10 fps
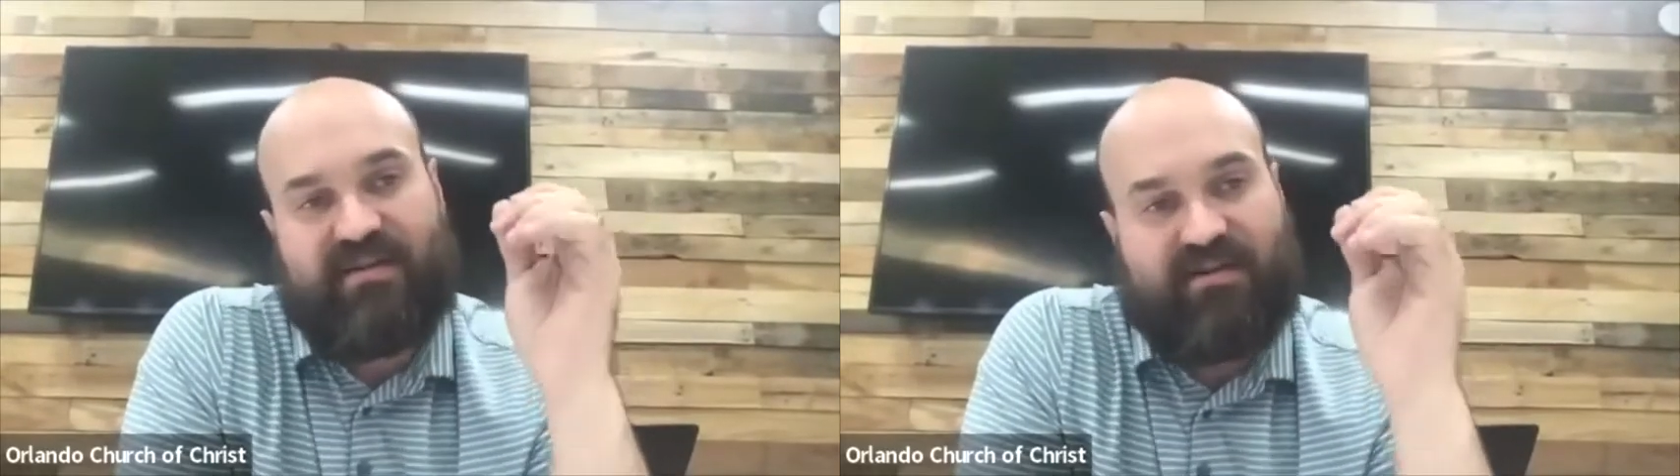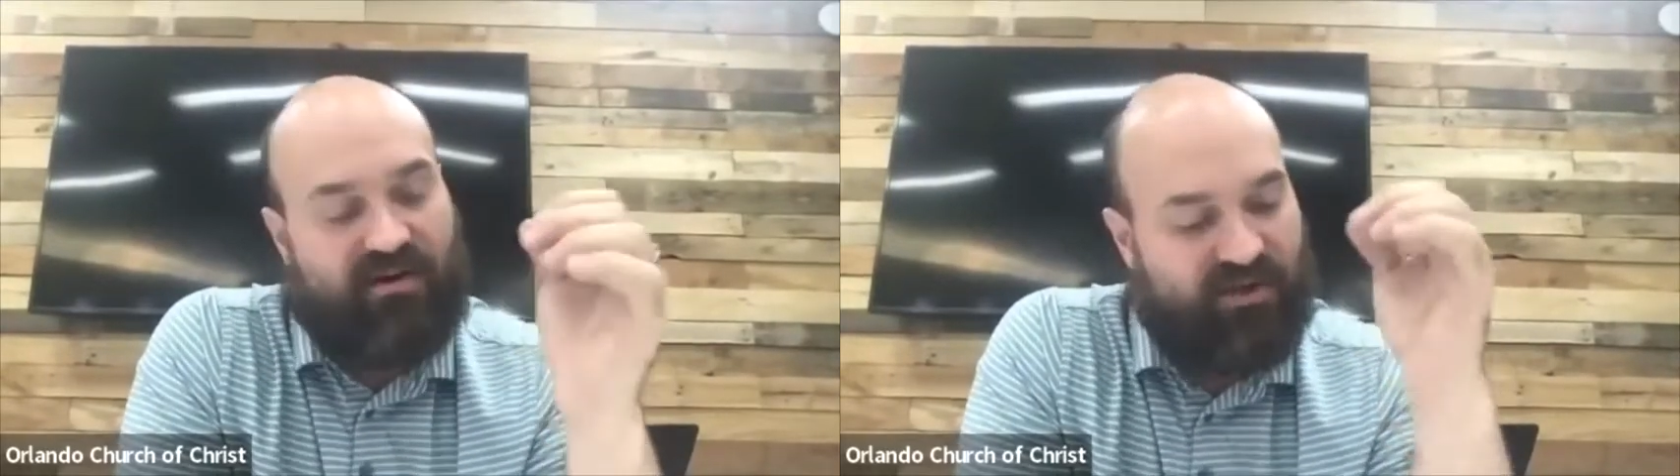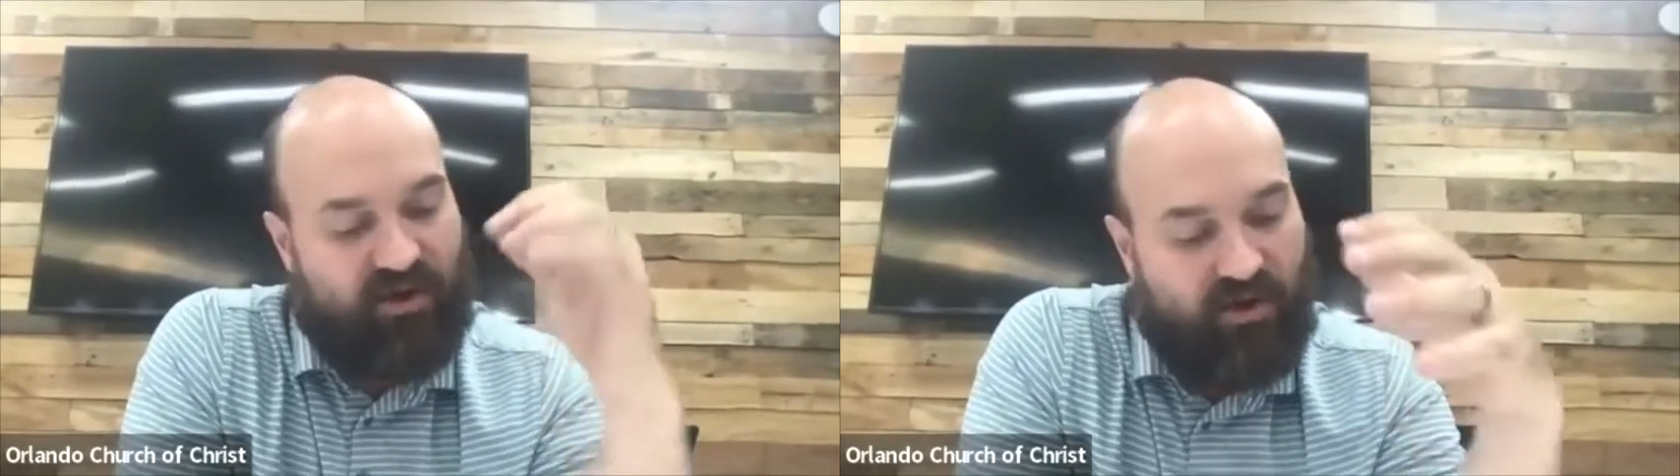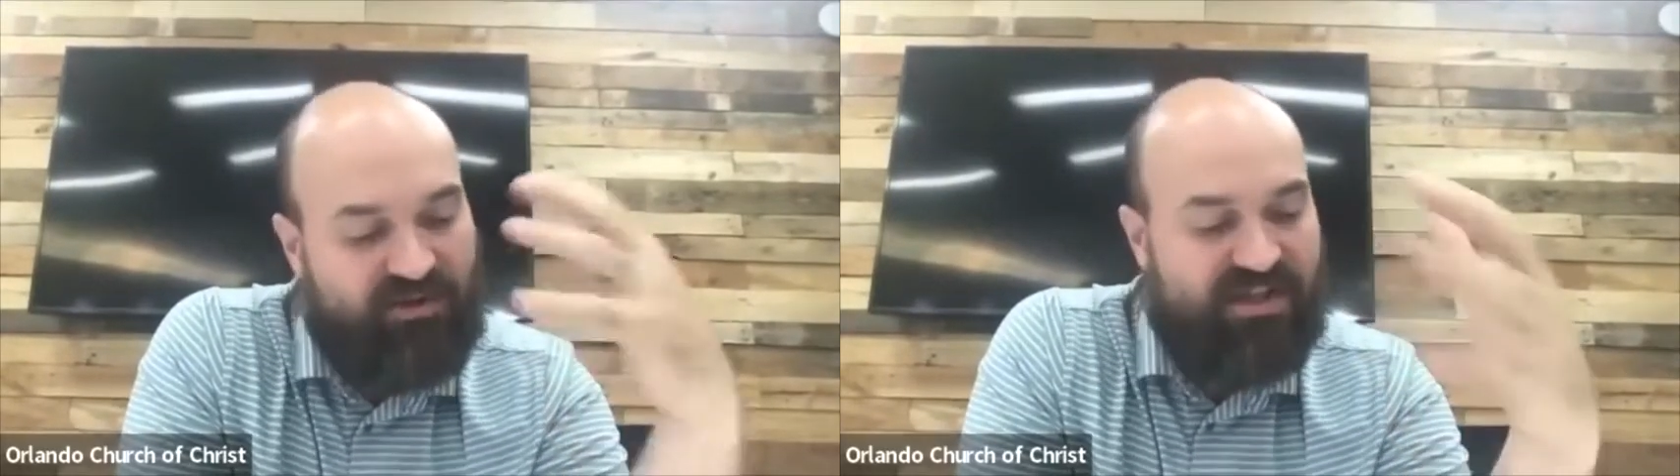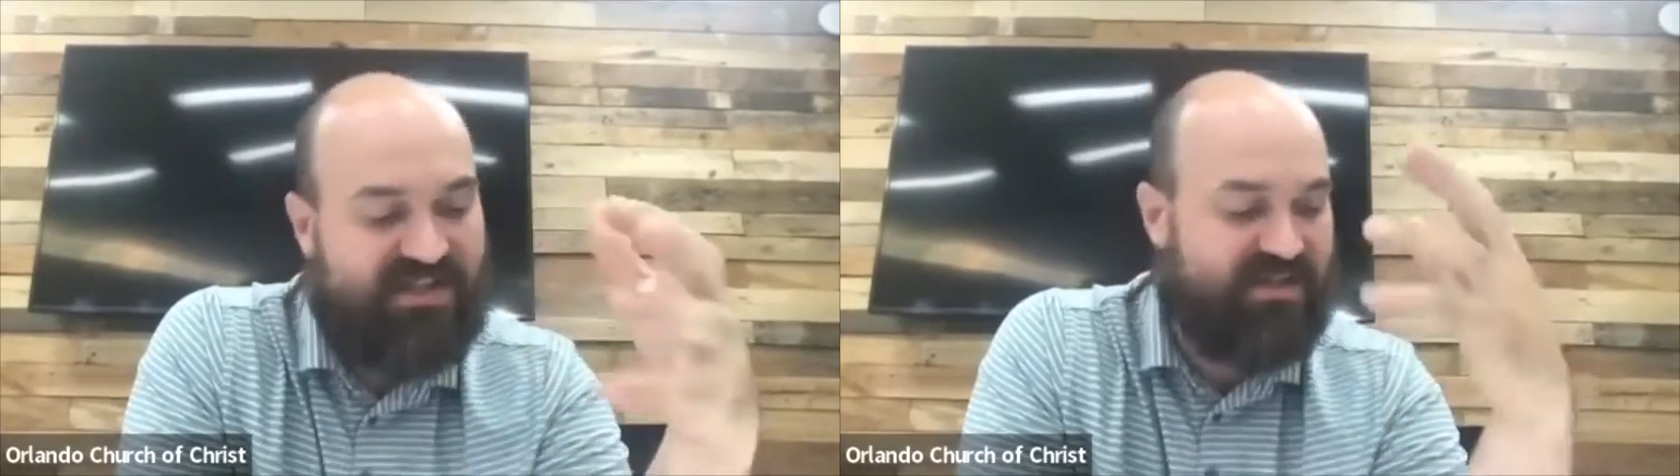It, the
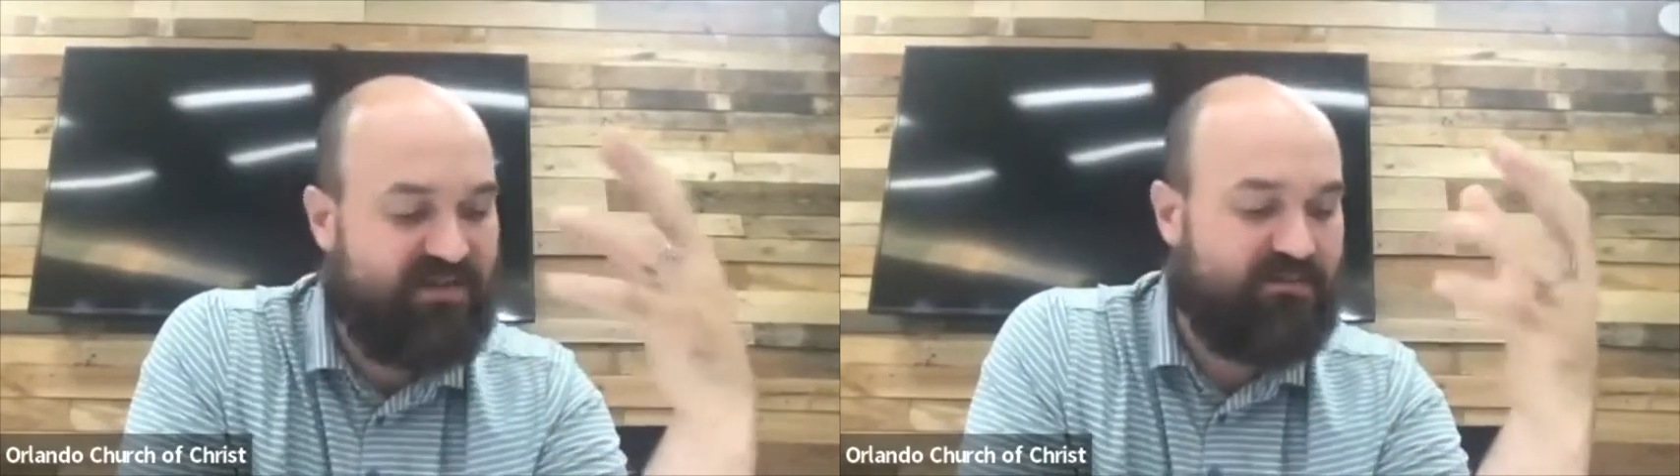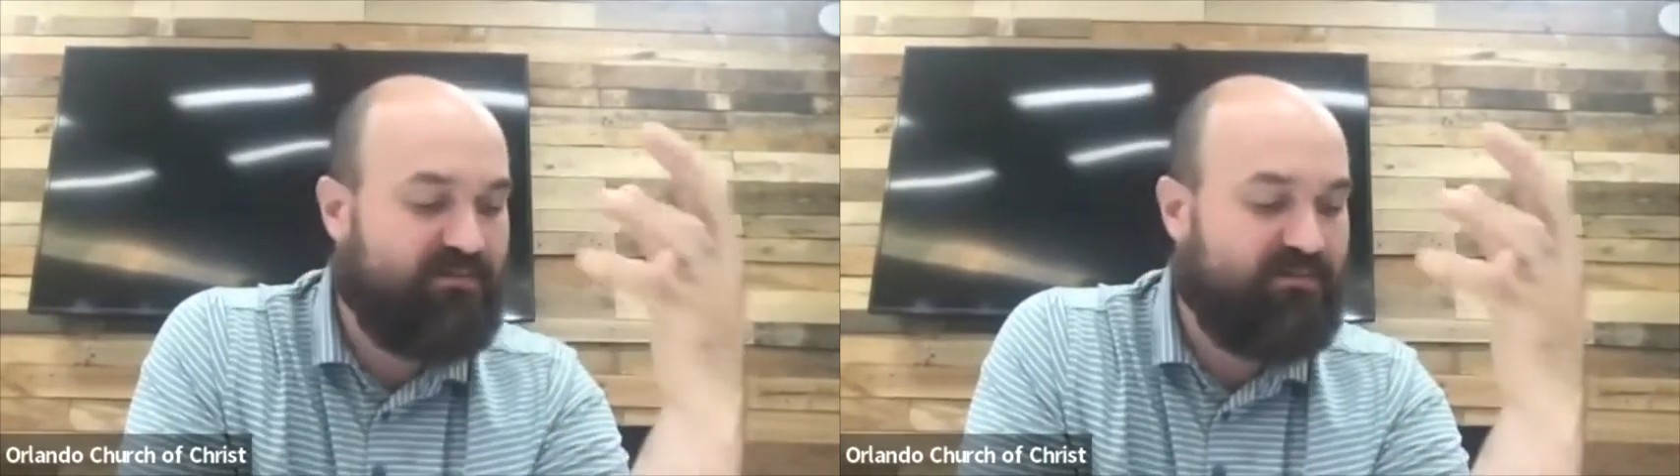wholeness of it